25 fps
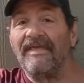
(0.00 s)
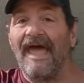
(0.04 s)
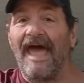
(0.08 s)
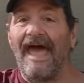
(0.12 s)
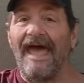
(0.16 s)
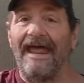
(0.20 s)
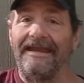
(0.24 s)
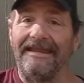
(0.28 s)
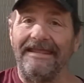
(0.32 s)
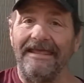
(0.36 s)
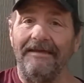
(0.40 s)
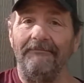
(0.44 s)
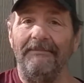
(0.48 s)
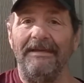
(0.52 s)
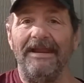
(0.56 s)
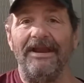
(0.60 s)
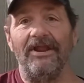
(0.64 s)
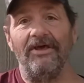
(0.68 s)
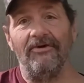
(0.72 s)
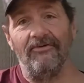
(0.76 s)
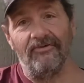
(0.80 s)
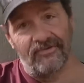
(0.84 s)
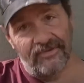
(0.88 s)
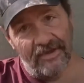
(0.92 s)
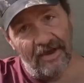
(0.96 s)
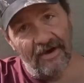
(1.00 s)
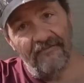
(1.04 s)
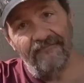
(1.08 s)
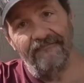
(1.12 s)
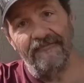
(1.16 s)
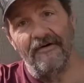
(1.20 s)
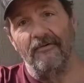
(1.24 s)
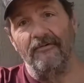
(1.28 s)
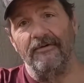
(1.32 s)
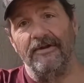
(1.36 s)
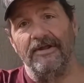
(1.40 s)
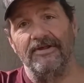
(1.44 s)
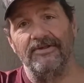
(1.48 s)
I had to get me a new cell
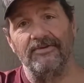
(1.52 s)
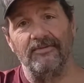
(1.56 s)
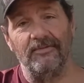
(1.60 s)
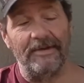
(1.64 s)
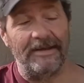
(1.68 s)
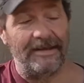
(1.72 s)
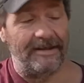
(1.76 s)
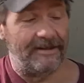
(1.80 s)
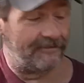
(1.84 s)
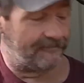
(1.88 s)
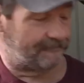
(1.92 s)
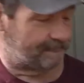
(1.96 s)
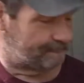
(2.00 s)
phone this week.